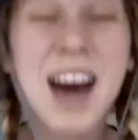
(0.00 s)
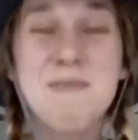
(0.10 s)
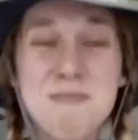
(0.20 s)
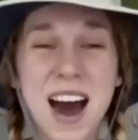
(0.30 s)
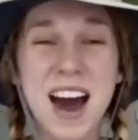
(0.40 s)

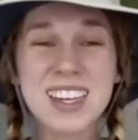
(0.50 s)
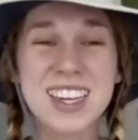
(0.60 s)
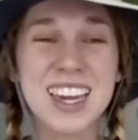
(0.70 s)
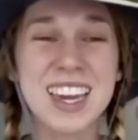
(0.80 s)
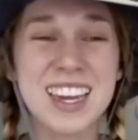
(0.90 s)
A
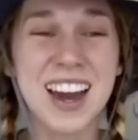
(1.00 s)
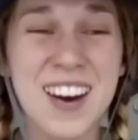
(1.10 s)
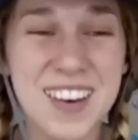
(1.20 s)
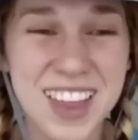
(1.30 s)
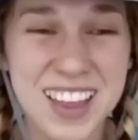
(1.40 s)
monkey.
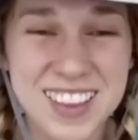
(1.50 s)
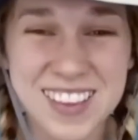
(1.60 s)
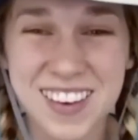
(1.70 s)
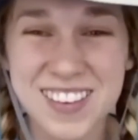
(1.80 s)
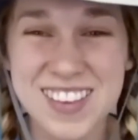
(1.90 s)
Oh,
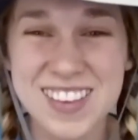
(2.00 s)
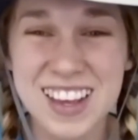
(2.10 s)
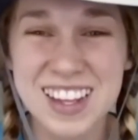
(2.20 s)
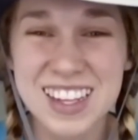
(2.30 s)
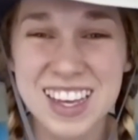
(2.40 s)
that's so
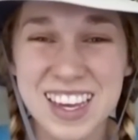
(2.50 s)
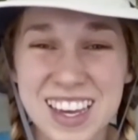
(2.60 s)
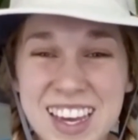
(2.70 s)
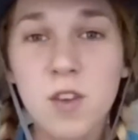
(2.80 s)
silly.